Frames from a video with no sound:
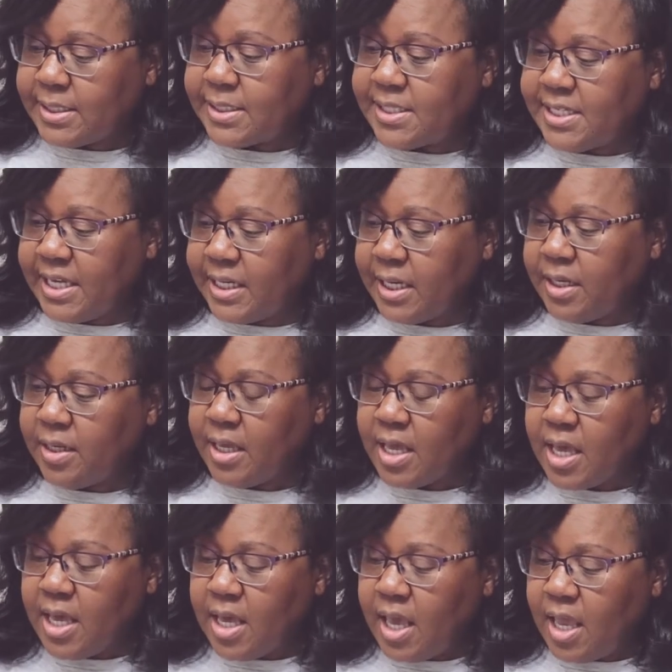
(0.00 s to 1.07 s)
is Jenna
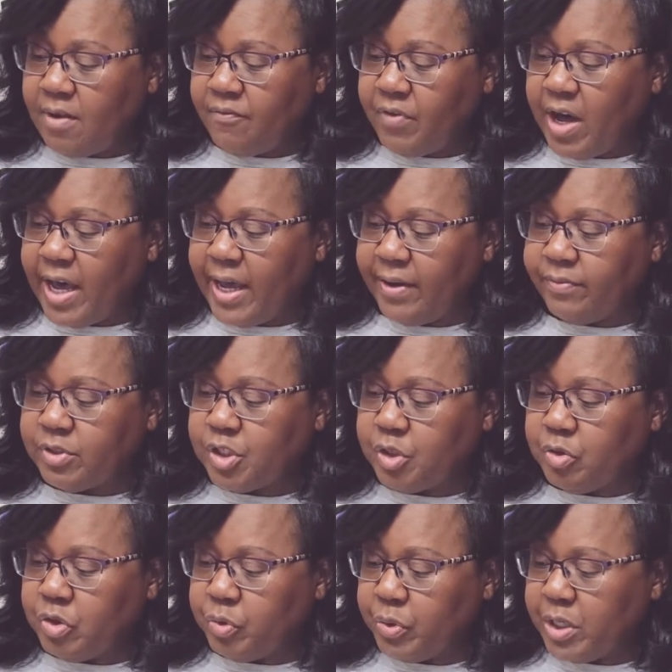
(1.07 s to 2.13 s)
in
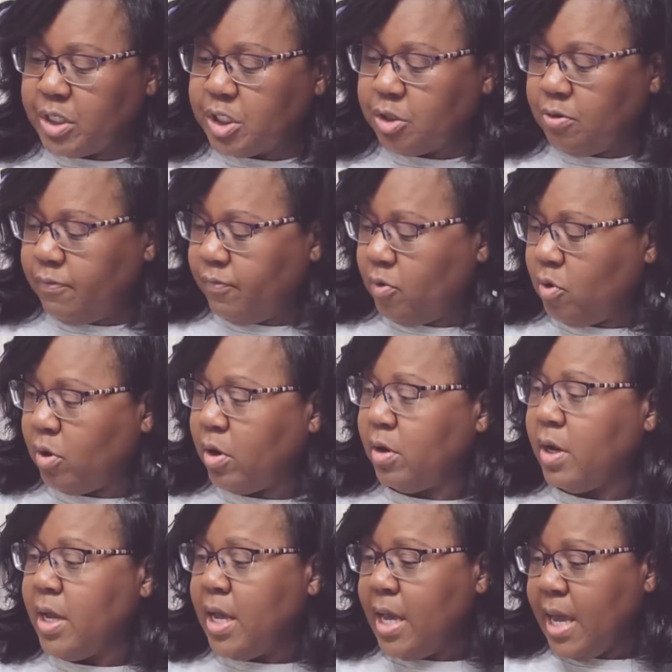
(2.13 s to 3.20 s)

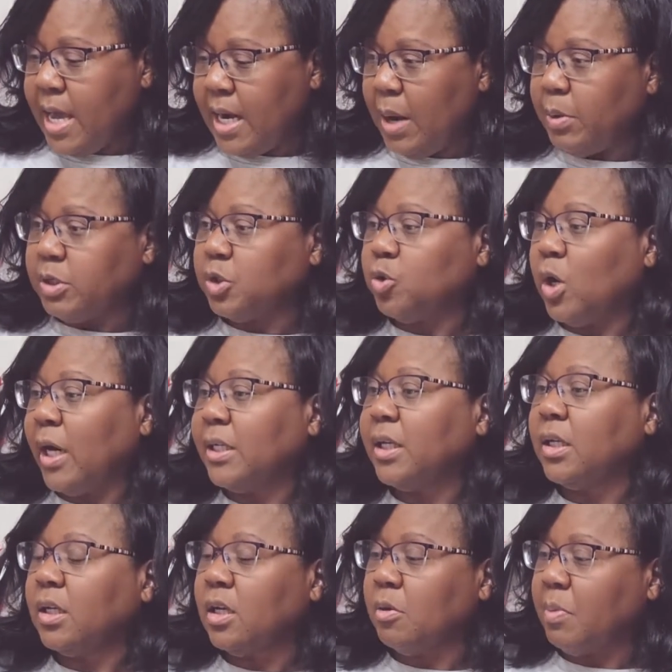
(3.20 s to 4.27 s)
52324, and I was trying
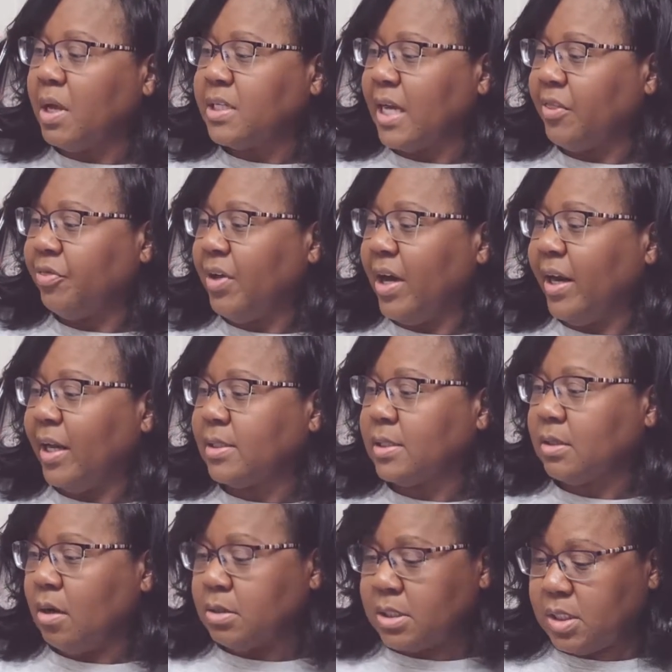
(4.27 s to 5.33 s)
to look because I thought I
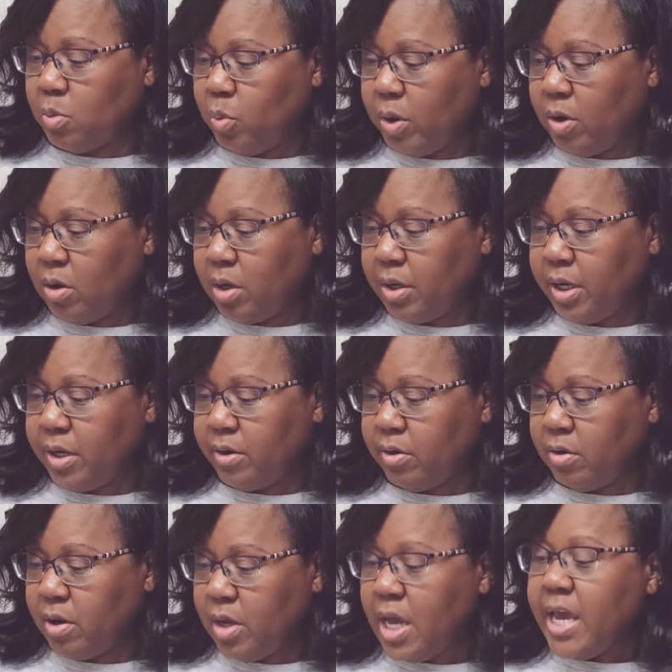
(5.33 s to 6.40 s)
saw somewhere on
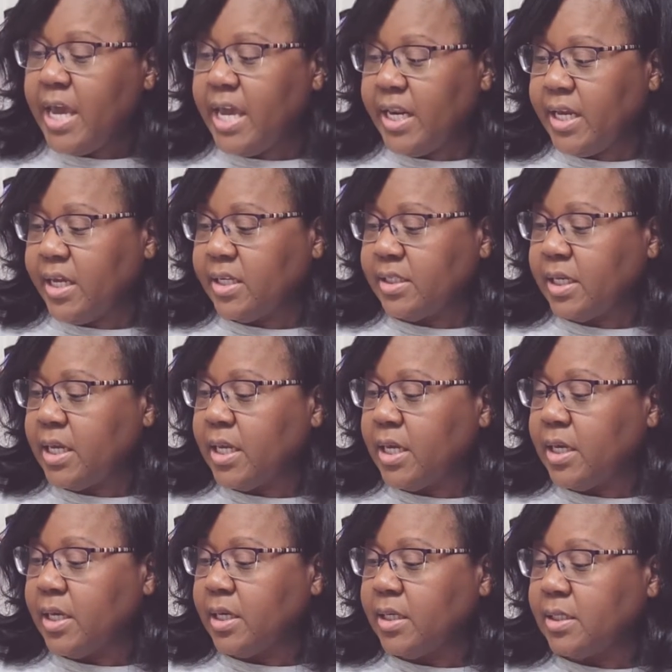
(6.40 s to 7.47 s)
here. It
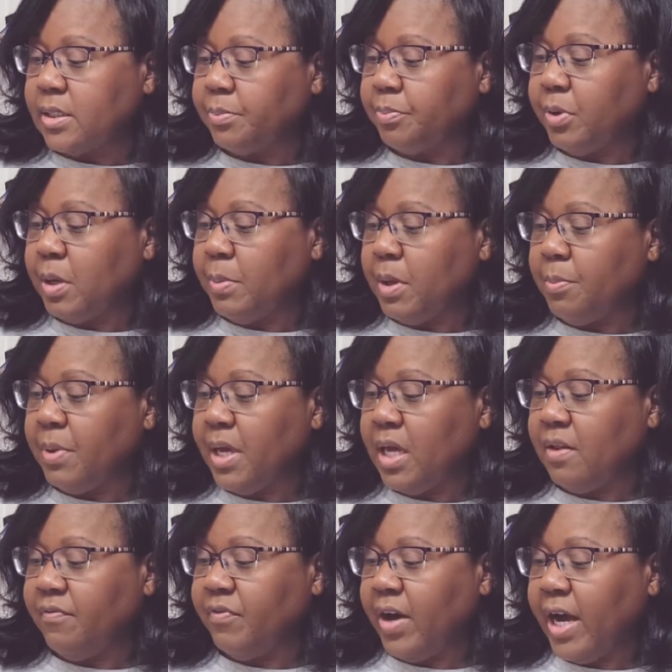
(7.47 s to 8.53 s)
is premium
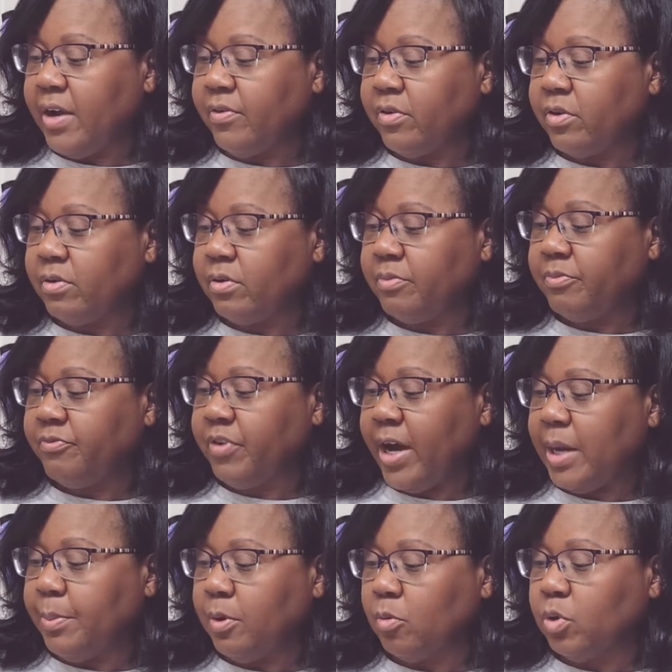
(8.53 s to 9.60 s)
heat fiber,
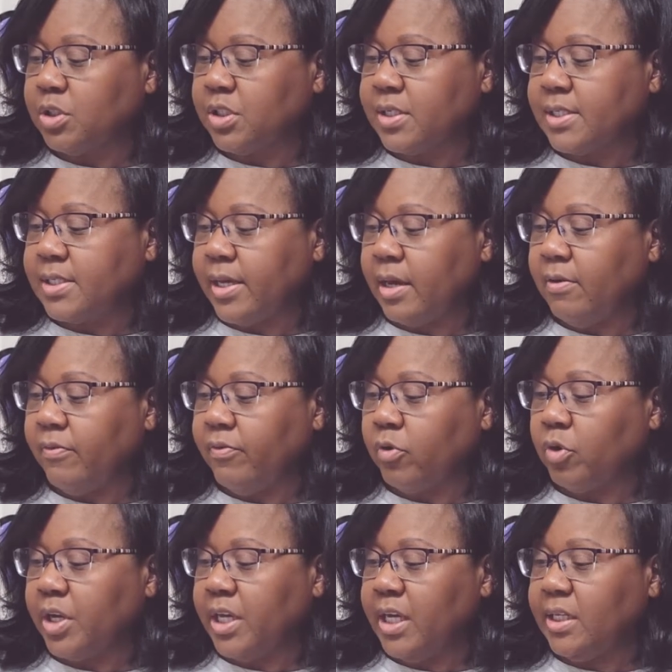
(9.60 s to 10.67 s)
which is safe
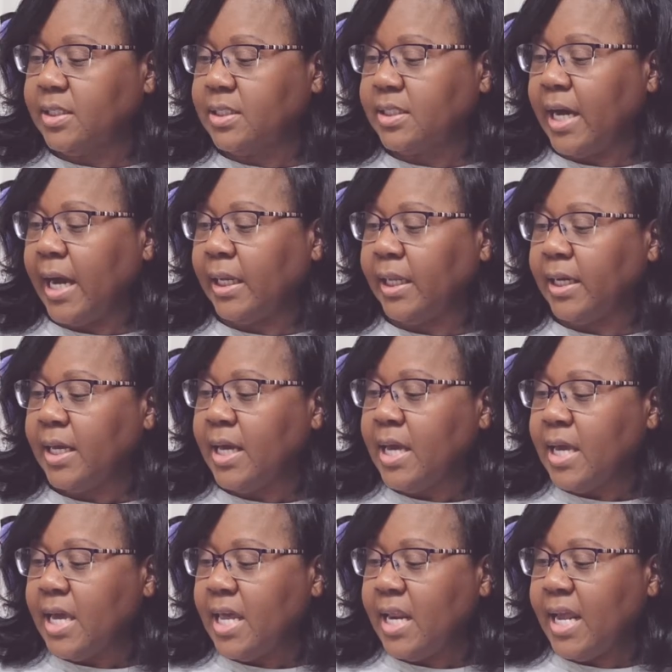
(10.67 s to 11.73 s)
for heat styling,
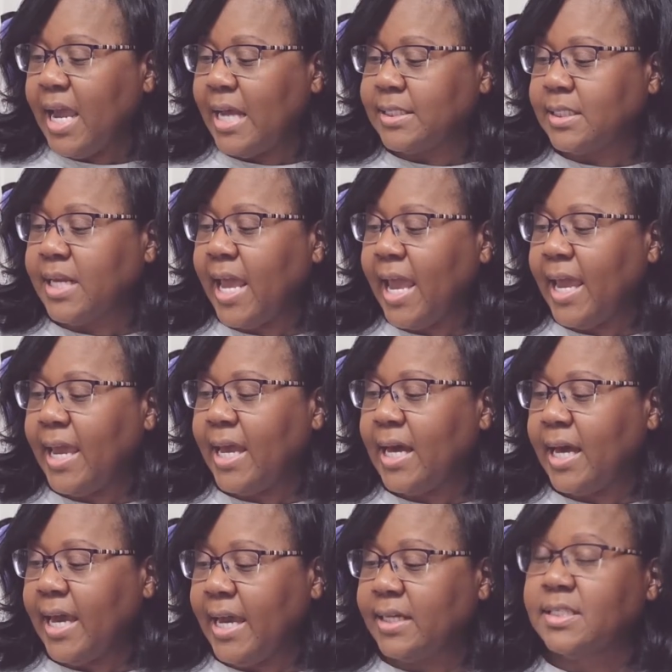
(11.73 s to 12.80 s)
and it has a
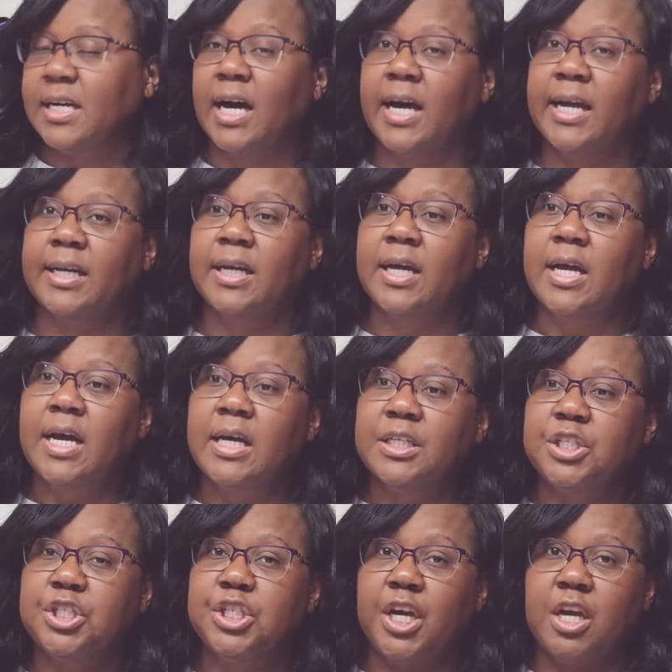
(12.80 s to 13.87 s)
hand-tied
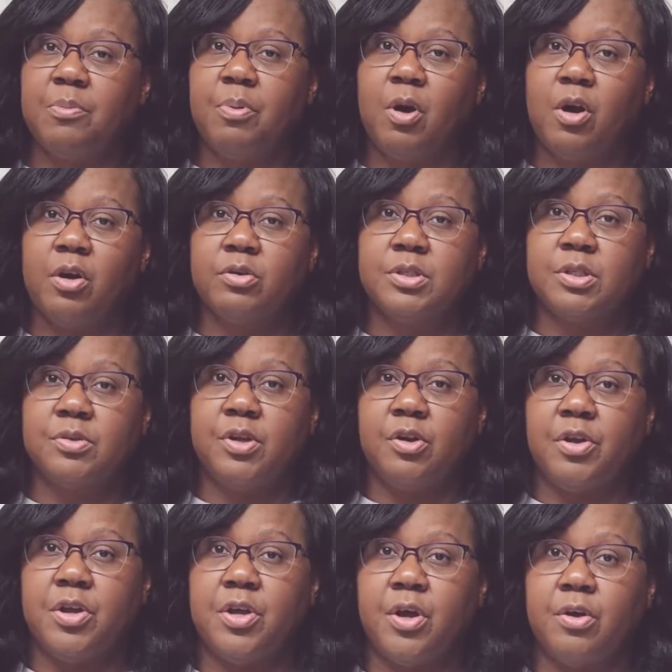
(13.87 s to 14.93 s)
J part. So
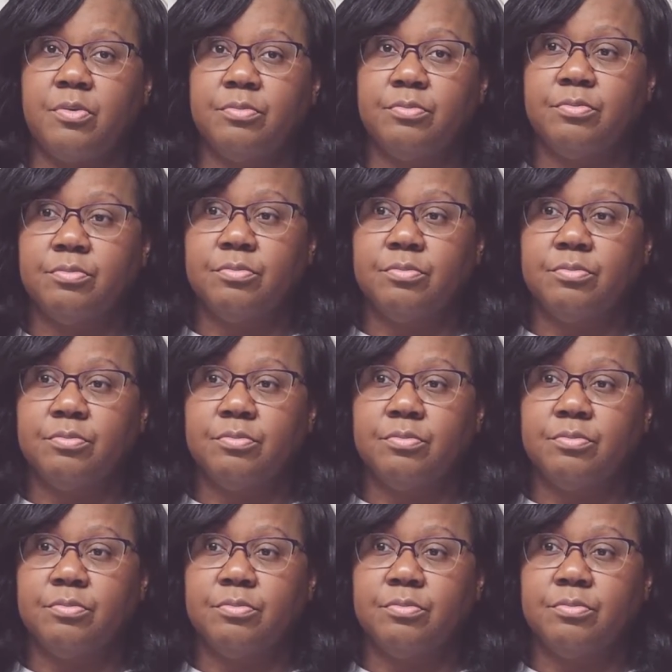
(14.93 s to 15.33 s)
there you go.